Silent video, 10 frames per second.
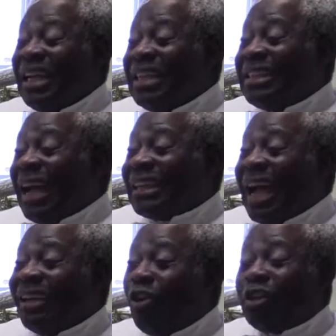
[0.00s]
The things that
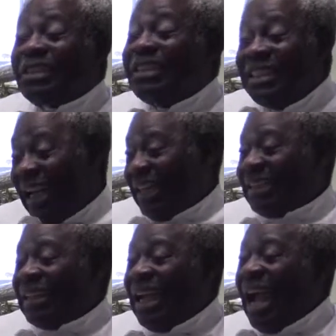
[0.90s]
are not
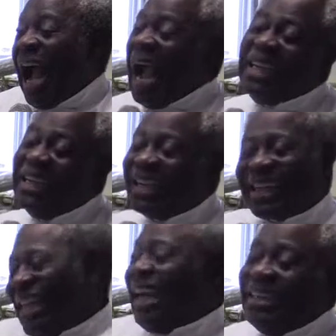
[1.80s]
yet, I
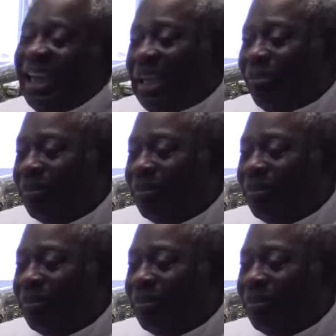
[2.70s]
declare them.